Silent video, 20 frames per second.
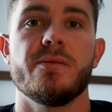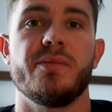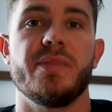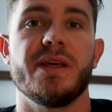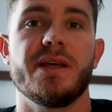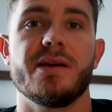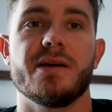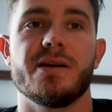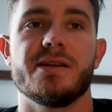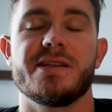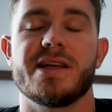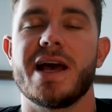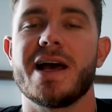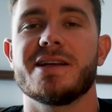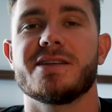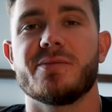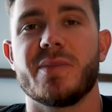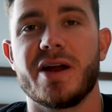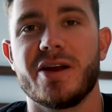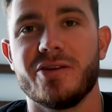because
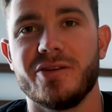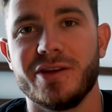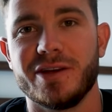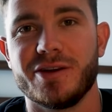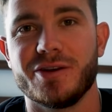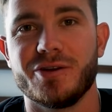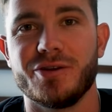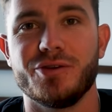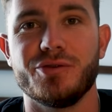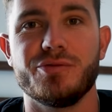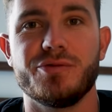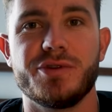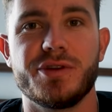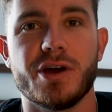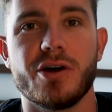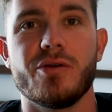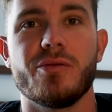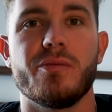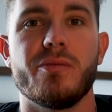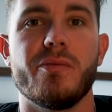as a minor leaguer, you
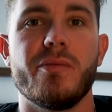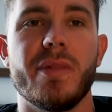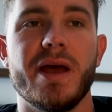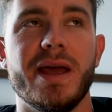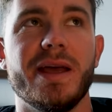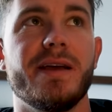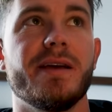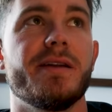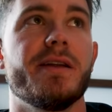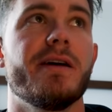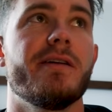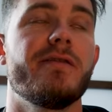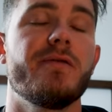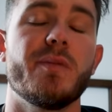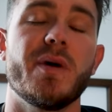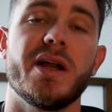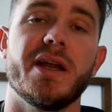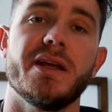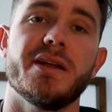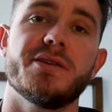don't make enough
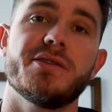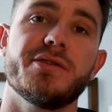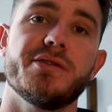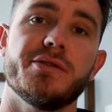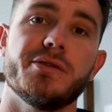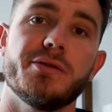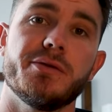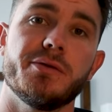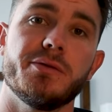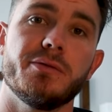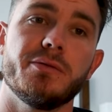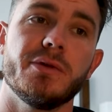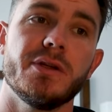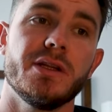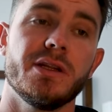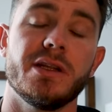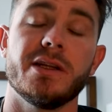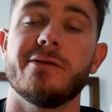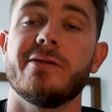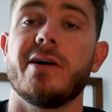money to
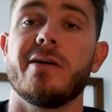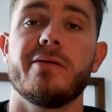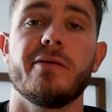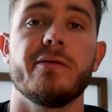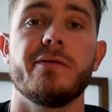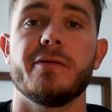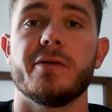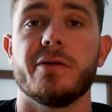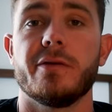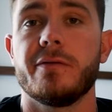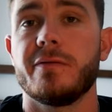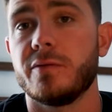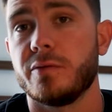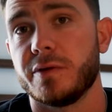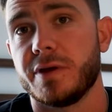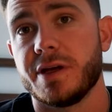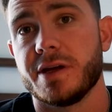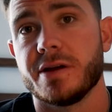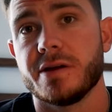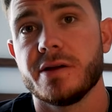live off of for the
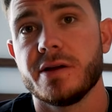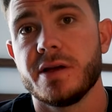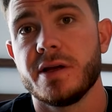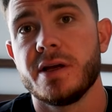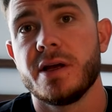full year.